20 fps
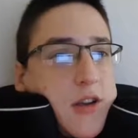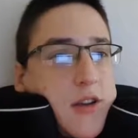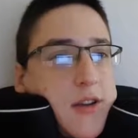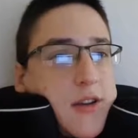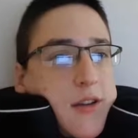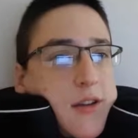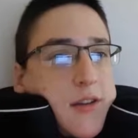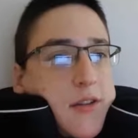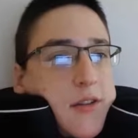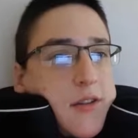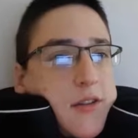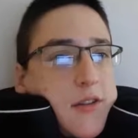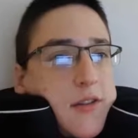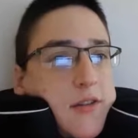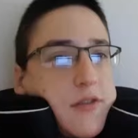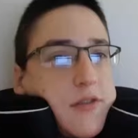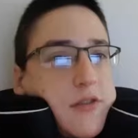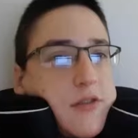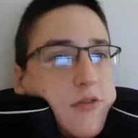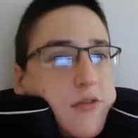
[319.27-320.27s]
And
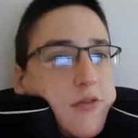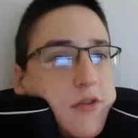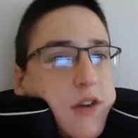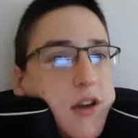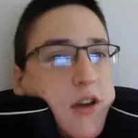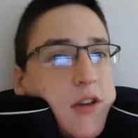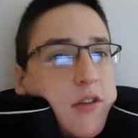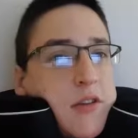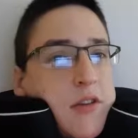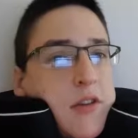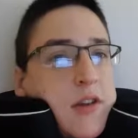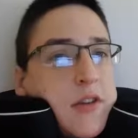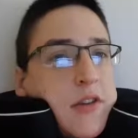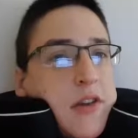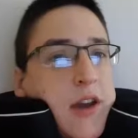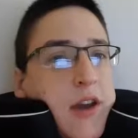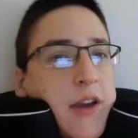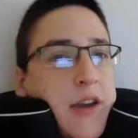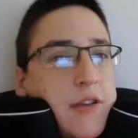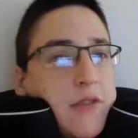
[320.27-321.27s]
so getting a
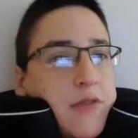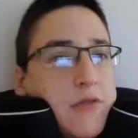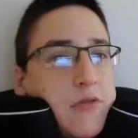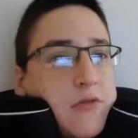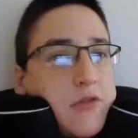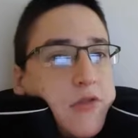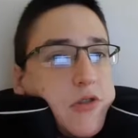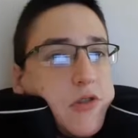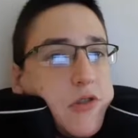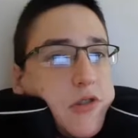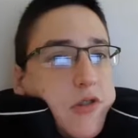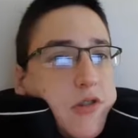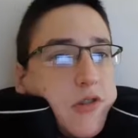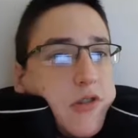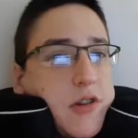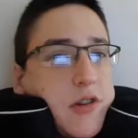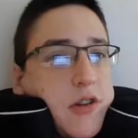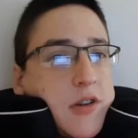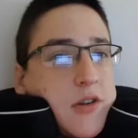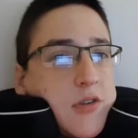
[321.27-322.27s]

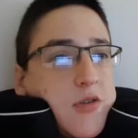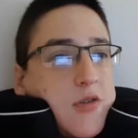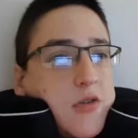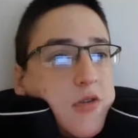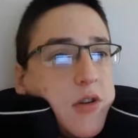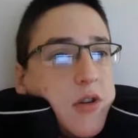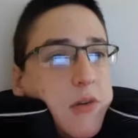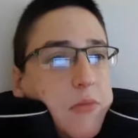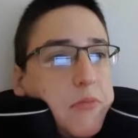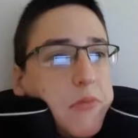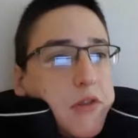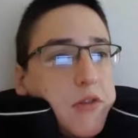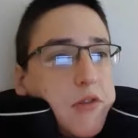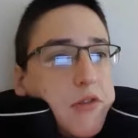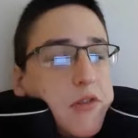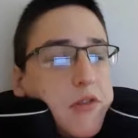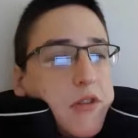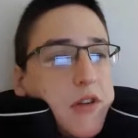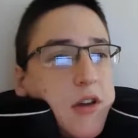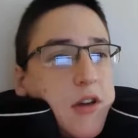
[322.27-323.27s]
diagnosis and
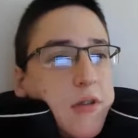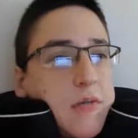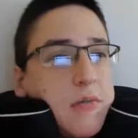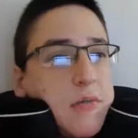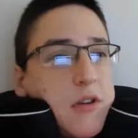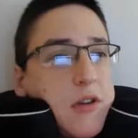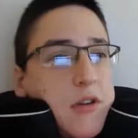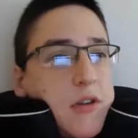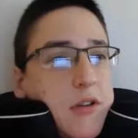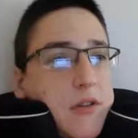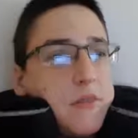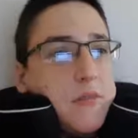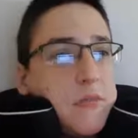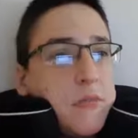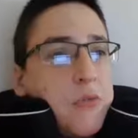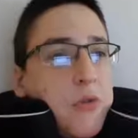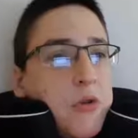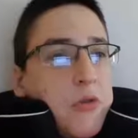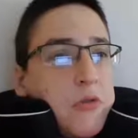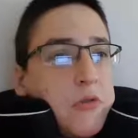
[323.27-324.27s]
treatment can be
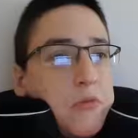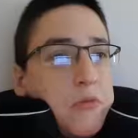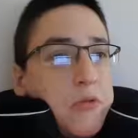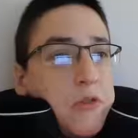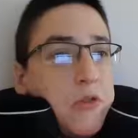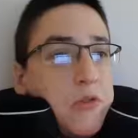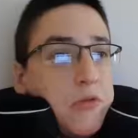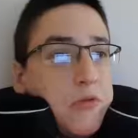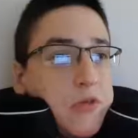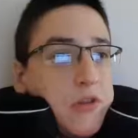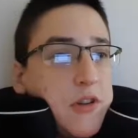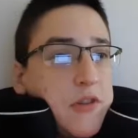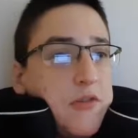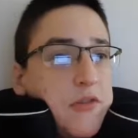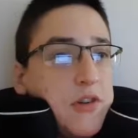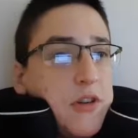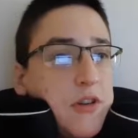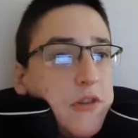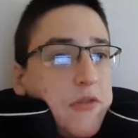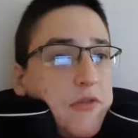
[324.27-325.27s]
more
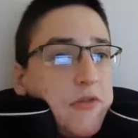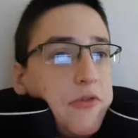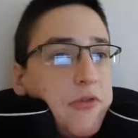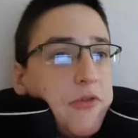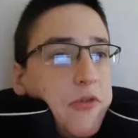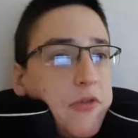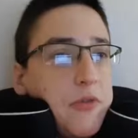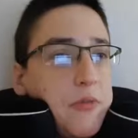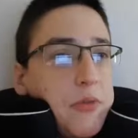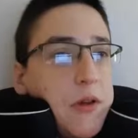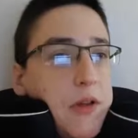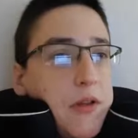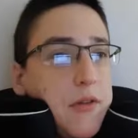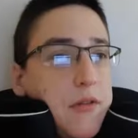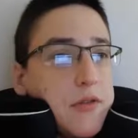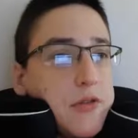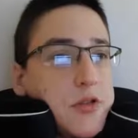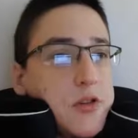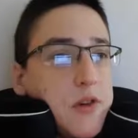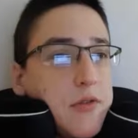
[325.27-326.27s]
difficult for
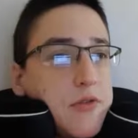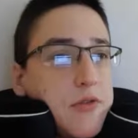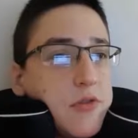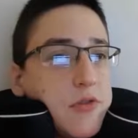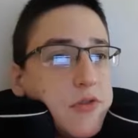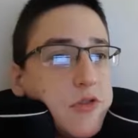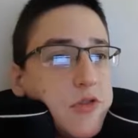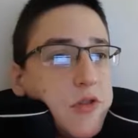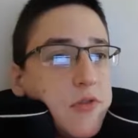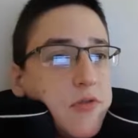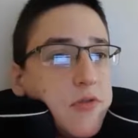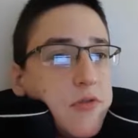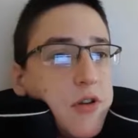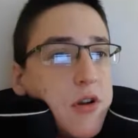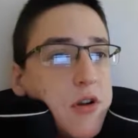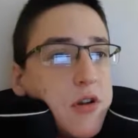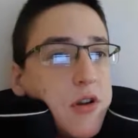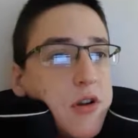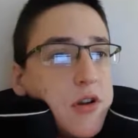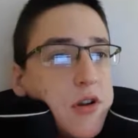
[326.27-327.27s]
sufferers of
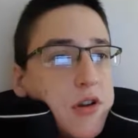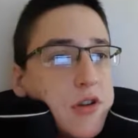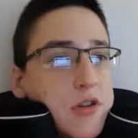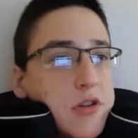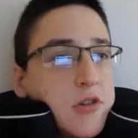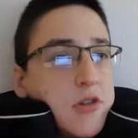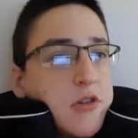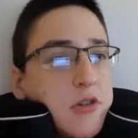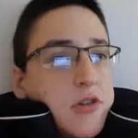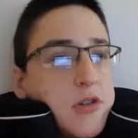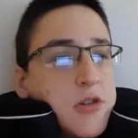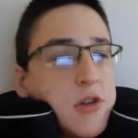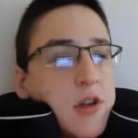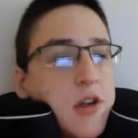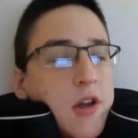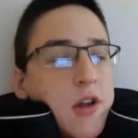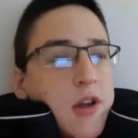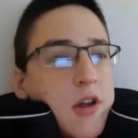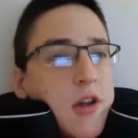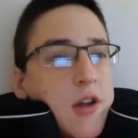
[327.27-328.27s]
rare conditions.
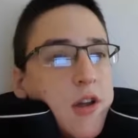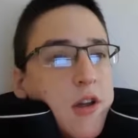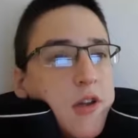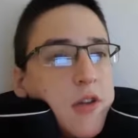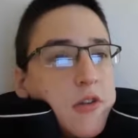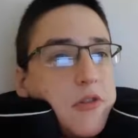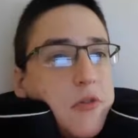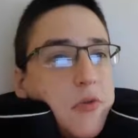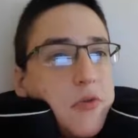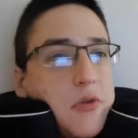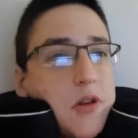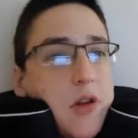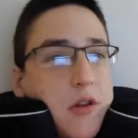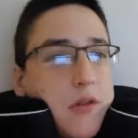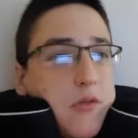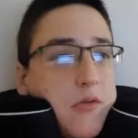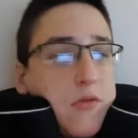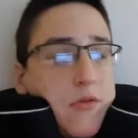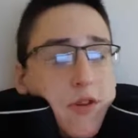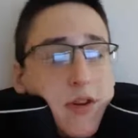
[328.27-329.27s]
Don't I
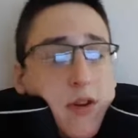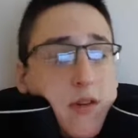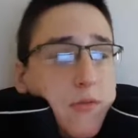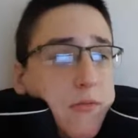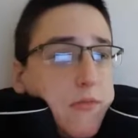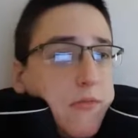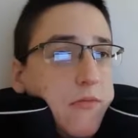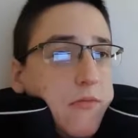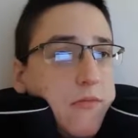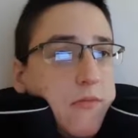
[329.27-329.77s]
know that?